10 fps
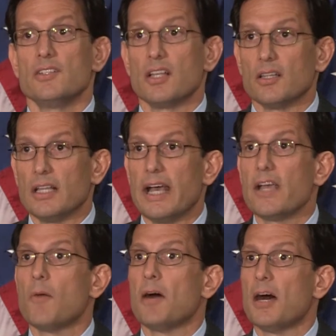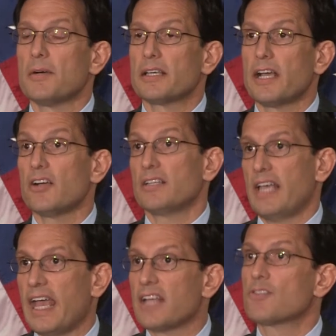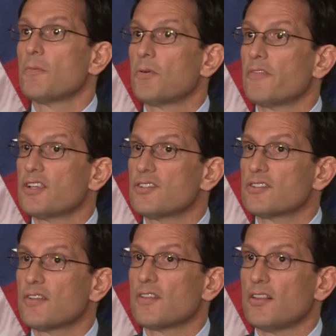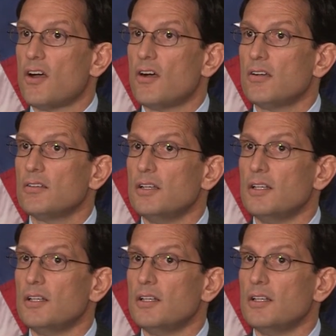delay Obamacare, cancel provisions of the law?